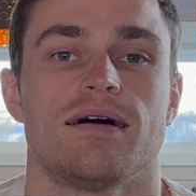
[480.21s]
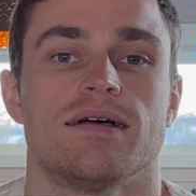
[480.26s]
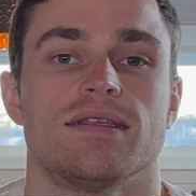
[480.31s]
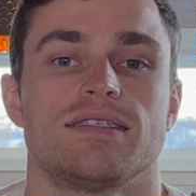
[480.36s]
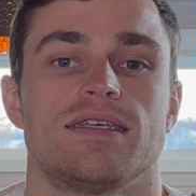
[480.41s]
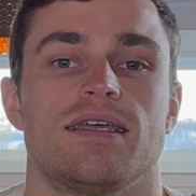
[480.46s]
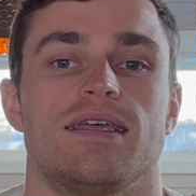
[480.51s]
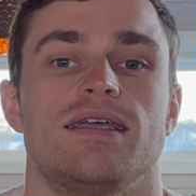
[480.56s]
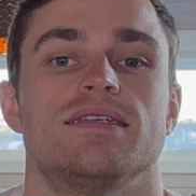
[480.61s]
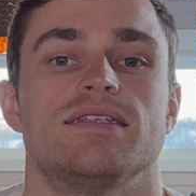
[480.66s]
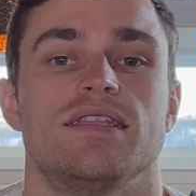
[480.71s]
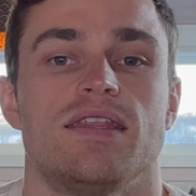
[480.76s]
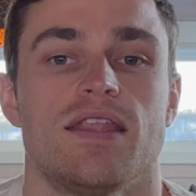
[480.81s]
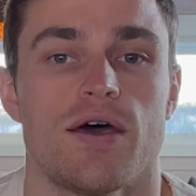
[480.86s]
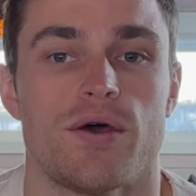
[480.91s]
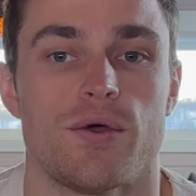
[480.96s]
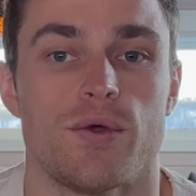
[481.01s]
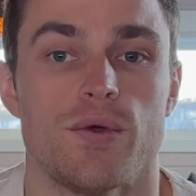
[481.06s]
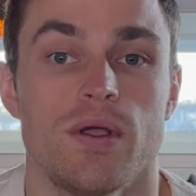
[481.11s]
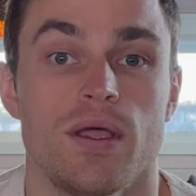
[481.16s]
answer is
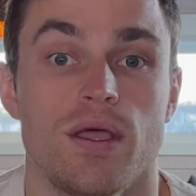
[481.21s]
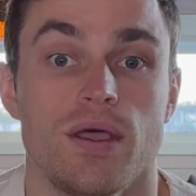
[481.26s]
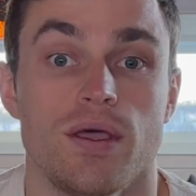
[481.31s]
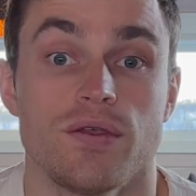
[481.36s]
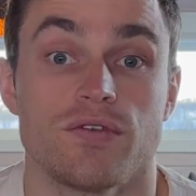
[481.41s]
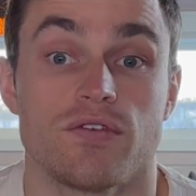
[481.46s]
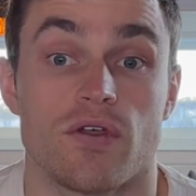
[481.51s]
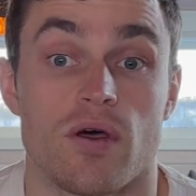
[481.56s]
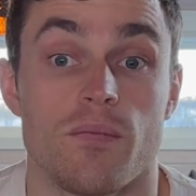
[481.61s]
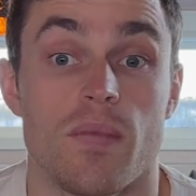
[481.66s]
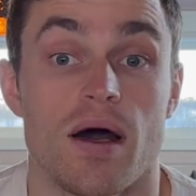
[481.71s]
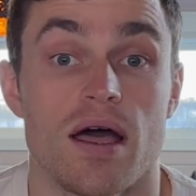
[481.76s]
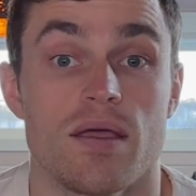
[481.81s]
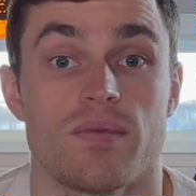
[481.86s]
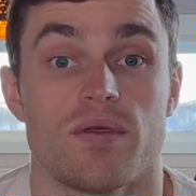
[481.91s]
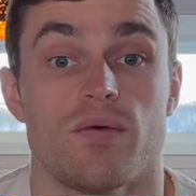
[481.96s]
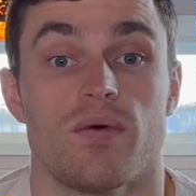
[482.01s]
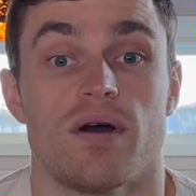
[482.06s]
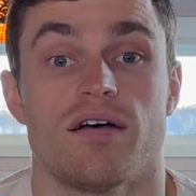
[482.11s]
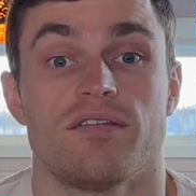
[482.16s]
no. So it might
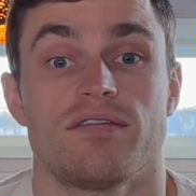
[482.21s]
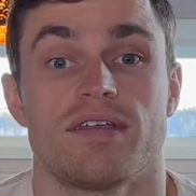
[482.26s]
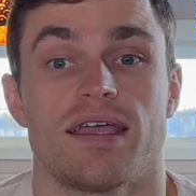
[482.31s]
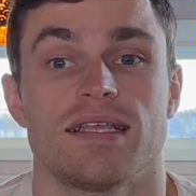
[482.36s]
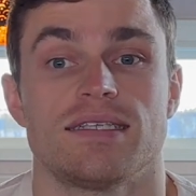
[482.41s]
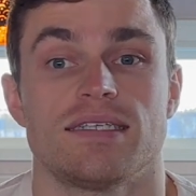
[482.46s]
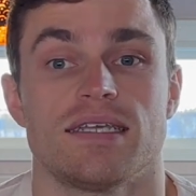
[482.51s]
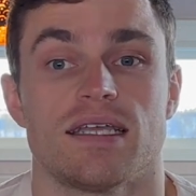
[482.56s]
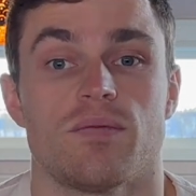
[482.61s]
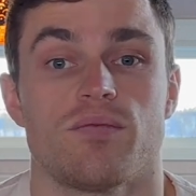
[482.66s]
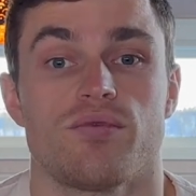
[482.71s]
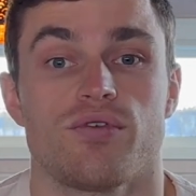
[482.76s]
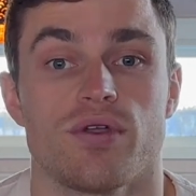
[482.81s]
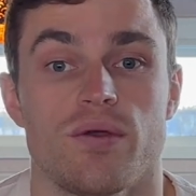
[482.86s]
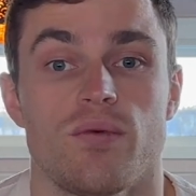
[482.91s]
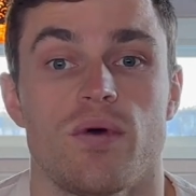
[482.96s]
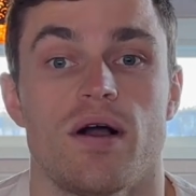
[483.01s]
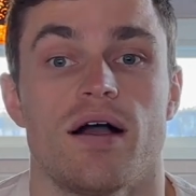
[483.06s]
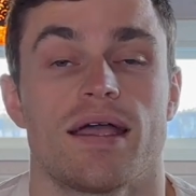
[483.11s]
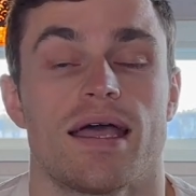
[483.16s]
be worth getting a
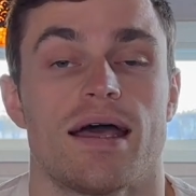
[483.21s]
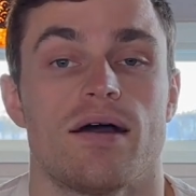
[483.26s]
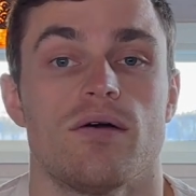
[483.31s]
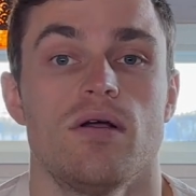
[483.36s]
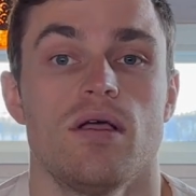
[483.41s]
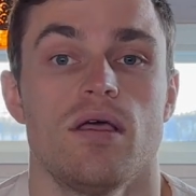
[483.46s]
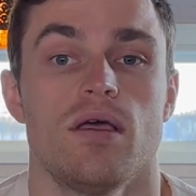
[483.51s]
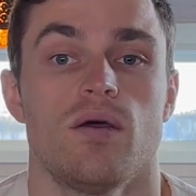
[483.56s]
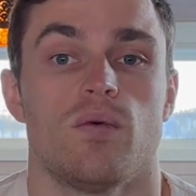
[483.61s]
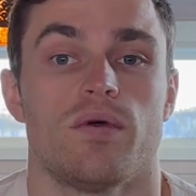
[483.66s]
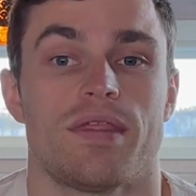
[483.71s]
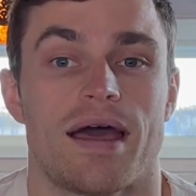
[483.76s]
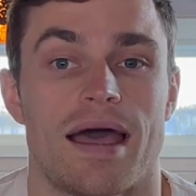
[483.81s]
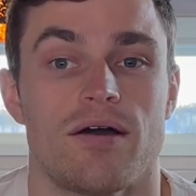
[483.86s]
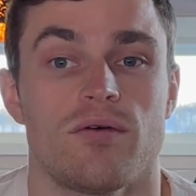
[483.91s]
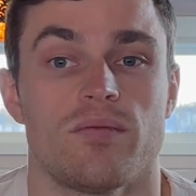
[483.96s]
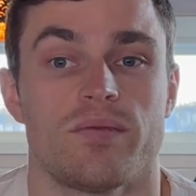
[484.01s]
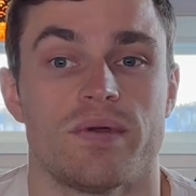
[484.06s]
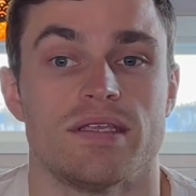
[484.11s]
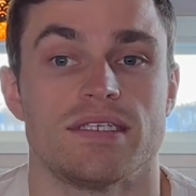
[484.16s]
pre-workout
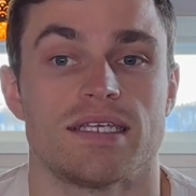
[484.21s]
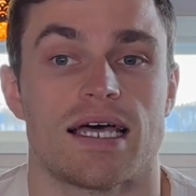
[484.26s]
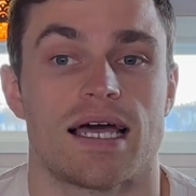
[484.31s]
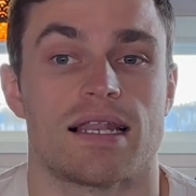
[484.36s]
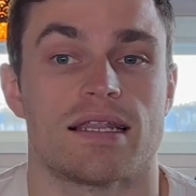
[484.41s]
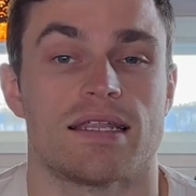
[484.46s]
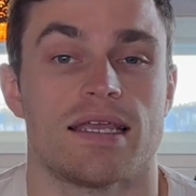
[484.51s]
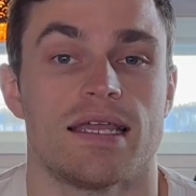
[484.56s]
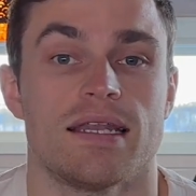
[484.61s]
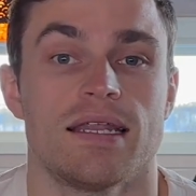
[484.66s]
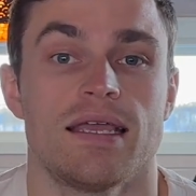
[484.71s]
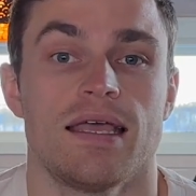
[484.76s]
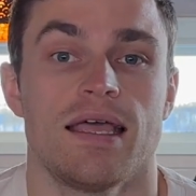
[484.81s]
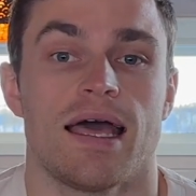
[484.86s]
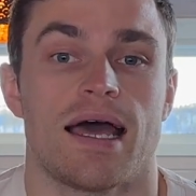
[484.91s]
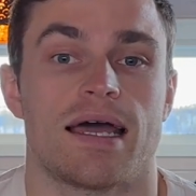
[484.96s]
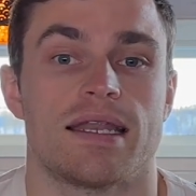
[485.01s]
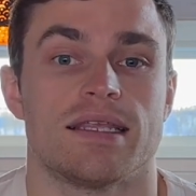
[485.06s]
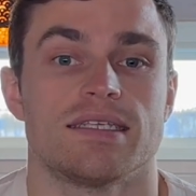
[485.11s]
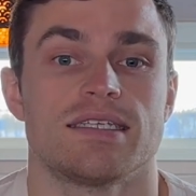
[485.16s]
without beta-alanine
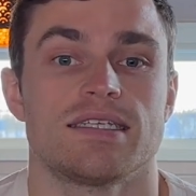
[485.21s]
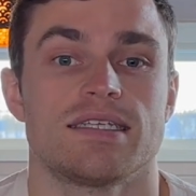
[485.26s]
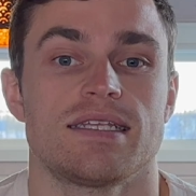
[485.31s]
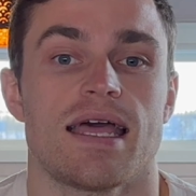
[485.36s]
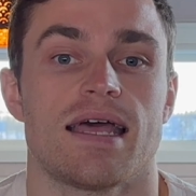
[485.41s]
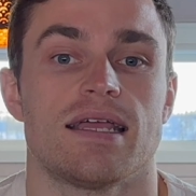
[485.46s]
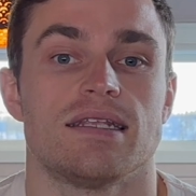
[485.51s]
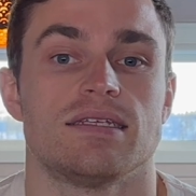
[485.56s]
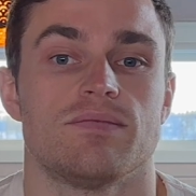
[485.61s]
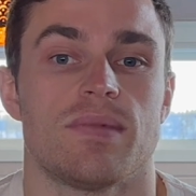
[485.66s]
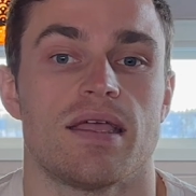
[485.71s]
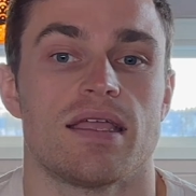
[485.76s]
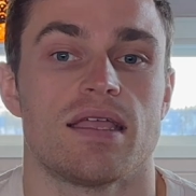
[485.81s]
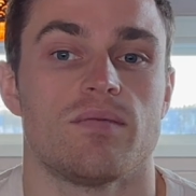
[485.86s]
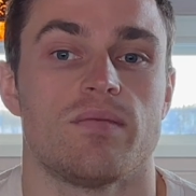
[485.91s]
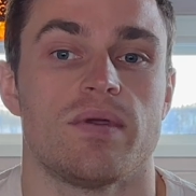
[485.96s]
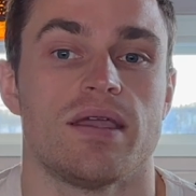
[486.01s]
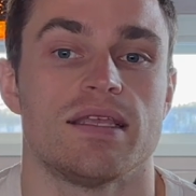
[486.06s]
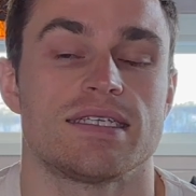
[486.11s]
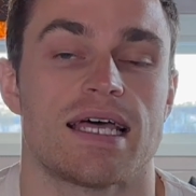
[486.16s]
and instead making
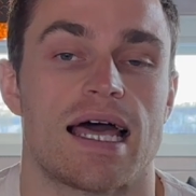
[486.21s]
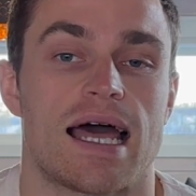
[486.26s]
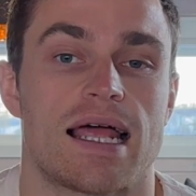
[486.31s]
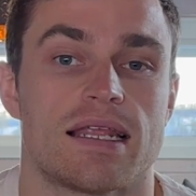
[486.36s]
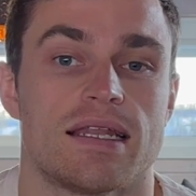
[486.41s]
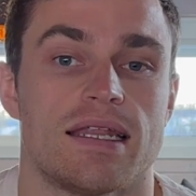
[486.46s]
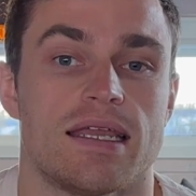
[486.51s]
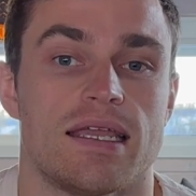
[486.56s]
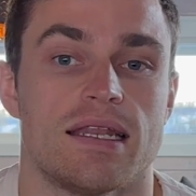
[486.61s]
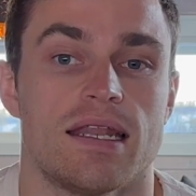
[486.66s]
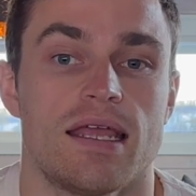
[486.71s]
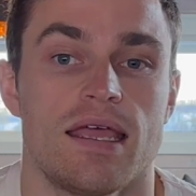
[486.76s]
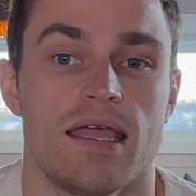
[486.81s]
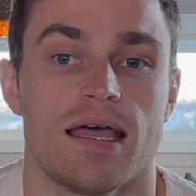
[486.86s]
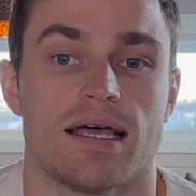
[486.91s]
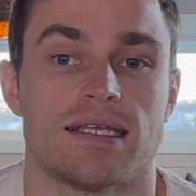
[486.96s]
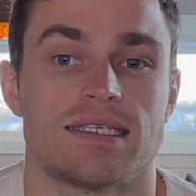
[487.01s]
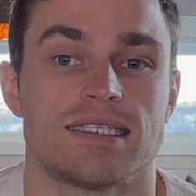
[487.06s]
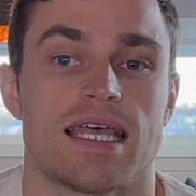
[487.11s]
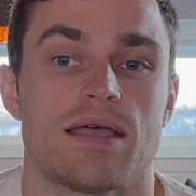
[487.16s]
beta-alanine
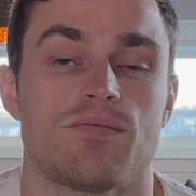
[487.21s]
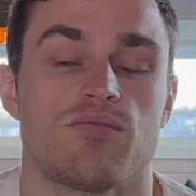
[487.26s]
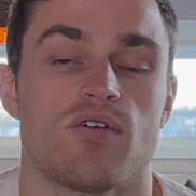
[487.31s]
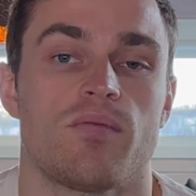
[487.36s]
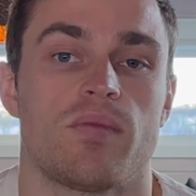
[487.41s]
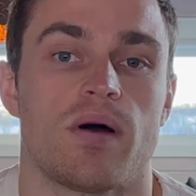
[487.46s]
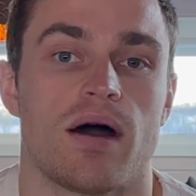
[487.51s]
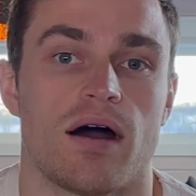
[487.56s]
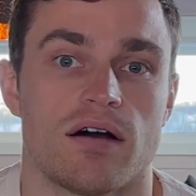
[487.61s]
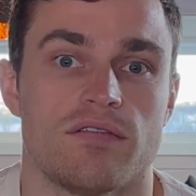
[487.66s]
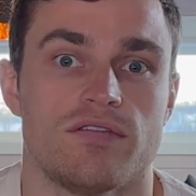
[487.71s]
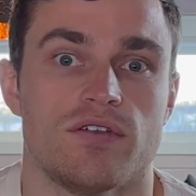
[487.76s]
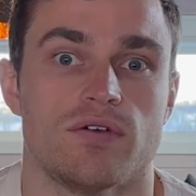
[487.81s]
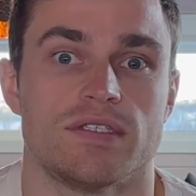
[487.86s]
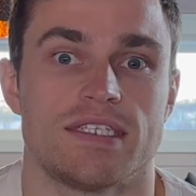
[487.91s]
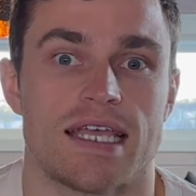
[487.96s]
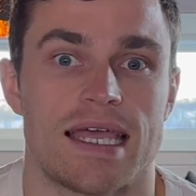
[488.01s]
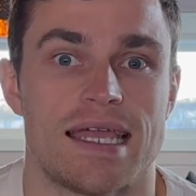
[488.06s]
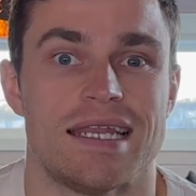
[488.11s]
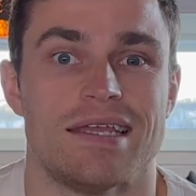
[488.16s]
a separate part of your
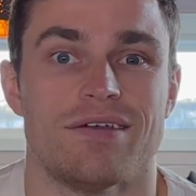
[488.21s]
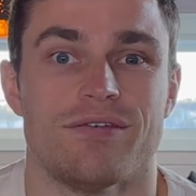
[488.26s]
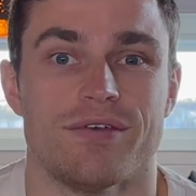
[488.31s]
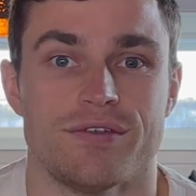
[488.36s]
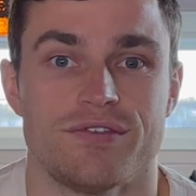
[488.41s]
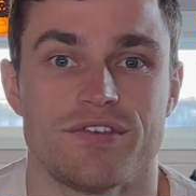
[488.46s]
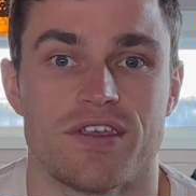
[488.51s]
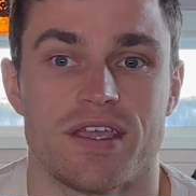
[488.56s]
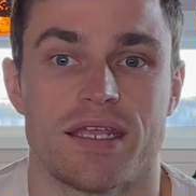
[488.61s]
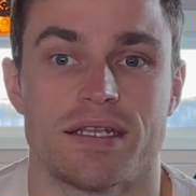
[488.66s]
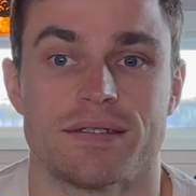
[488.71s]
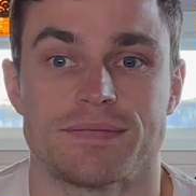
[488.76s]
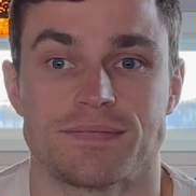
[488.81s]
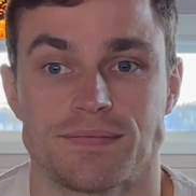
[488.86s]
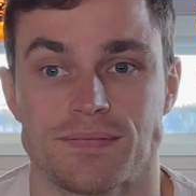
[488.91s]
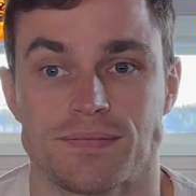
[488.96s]
daily routine.